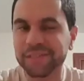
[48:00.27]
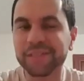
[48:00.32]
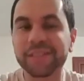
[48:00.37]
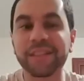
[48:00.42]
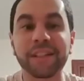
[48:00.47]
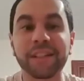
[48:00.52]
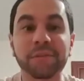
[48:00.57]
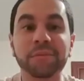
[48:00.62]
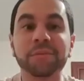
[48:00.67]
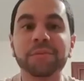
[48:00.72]
It's
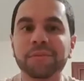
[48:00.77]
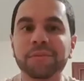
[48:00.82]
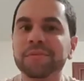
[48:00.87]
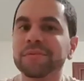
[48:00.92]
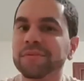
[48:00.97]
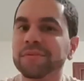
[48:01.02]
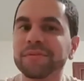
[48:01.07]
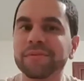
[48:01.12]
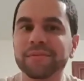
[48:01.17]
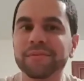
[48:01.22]
like,
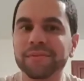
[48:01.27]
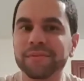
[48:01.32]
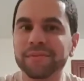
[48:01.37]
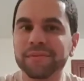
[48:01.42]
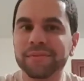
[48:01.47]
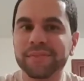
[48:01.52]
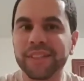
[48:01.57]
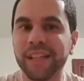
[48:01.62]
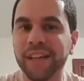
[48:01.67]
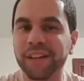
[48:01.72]

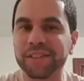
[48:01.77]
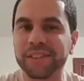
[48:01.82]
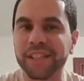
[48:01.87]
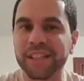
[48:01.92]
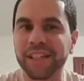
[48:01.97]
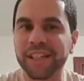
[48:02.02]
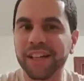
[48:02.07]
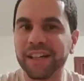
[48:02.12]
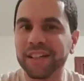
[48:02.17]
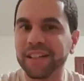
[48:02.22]
yeah, it was
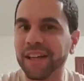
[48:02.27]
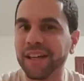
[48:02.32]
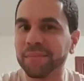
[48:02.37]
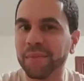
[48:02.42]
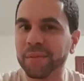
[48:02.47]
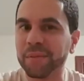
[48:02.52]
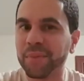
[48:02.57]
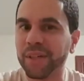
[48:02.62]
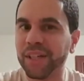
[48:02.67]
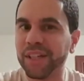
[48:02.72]
like I had
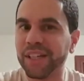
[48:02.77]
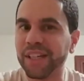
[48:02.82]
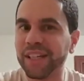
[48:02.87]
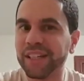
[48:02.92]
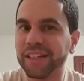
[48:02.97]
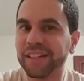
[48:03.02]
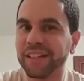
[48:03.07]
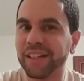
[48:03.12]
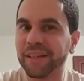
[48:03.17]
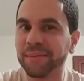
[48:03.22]
my
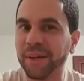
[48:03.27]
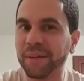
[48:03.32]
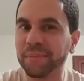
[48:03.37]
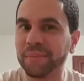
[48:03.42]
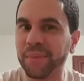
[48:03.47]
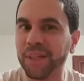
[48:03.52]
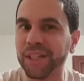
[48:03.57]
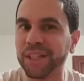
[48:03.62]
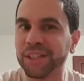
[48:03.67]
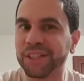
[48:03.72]
beanie and my
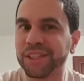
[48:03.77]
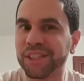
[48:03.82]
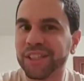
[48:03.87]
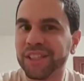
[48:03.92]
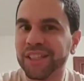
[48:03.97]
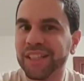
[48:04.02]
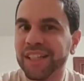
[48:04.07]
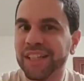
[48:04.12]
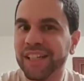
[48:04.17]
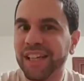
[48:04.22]
beats,
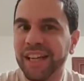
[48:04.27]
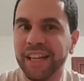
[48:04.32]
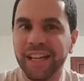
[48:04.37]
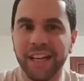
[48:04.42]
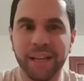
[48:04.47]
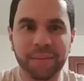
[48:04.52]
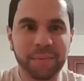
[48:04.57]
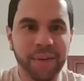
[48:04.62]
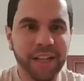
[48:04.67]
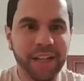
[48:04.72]

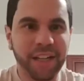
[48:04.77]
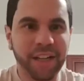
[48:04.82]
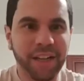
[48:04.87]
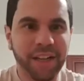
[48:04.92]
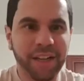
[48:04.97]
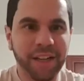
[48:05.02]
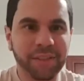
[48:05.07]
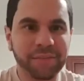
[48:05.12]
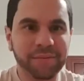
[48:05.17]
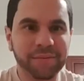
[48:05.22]
had
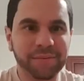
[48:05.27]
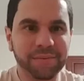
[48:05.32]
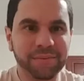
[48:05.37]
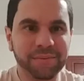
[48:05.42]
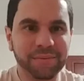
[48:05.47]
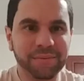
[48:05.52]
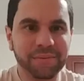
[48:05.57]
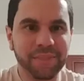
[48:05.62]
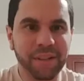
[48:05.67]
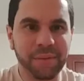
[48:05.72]
my
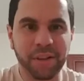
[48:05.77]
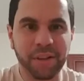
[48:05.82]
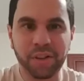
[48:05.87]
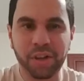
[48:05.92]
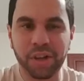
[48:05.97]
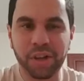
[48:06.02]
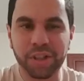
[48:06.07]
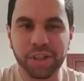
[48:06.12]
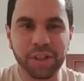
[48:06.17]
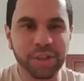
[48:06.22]

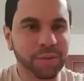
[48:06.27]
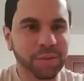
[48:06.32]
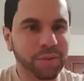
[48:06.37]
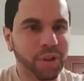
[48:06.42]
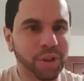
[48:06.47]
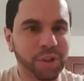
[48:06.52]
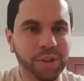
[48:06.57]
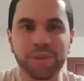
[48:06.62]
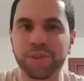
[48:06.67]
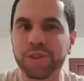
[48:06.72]

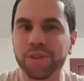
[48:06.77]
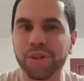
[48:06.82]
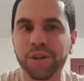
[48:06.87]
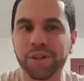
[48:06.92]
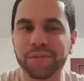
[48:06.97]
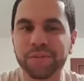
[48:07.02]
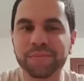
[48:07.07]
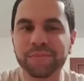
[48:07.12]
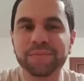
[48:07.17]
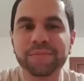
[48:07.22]
longer
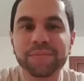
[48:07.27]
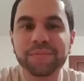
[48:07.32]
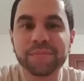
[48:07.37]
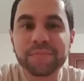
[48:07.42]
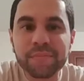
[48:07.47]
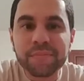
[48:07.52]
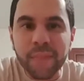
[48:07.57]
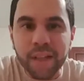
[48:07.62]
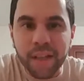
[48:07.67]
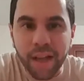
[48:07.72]
shirt.
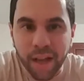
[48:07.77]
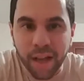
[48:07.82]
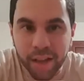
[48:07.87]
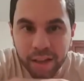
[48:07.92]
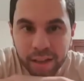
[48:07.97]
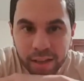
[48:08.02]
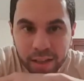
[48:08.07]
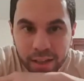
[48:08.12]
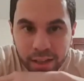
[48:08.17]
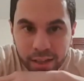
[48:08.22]
But yeah,
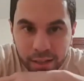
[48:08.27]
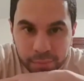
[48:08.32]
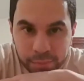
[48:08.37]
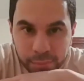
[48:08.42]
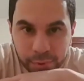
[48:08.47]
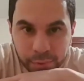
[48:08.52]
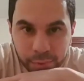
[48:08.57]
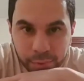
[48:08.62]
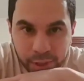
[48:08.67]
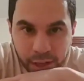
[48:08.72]
I
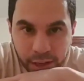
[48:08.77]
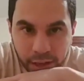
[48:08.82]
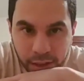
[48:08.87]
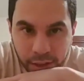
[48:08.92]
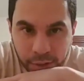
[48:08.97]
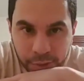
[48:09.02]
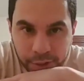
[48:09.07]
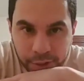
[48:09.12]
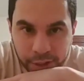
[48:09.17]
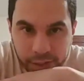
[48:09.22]
mean, we got
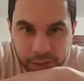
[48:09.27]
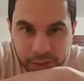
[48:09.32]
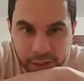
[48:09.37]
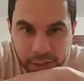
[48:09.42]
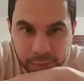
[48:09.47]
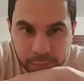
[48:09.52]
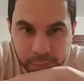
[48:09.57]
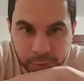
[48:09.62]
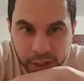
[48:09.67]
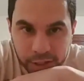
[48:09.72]
Halloween,
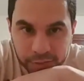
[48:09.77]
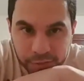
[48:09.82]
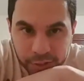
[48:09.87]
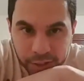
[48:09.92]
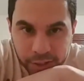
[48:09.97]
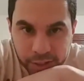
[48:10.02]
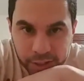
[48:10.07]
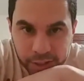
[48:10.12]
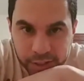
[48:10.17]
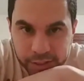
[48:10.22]
then
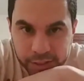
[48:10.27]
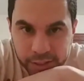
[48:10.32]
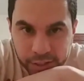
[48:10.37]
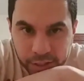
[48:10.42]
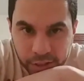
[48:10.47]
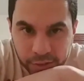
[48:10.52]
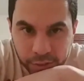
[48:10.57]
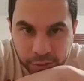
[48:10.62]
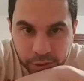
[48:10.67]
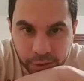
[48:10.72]
bonfire night to get
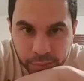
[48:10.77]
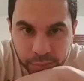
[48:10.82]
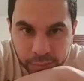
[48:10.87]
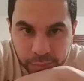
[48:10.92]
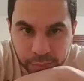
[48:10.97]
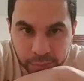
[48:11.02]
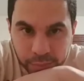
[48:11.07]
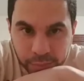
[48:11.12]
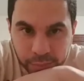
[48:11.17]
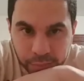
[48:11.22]
over, and
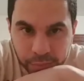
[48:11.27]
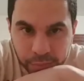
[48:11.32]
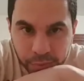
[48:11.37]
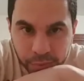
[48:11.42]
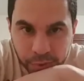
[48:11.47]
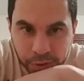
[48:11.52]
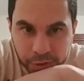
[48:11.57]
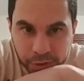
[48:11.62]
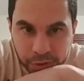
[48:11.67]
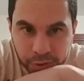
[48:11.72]

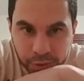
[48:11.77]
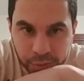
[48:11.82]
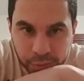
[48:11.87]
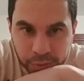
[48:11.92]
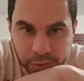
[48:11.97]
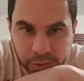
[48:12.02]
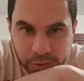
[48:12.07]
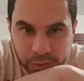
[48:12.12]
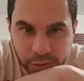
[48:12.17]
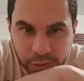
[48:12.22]
first we'll
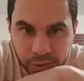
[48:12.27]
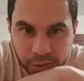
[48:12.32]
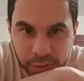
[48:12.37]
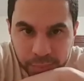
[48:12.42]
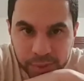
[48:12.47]
start.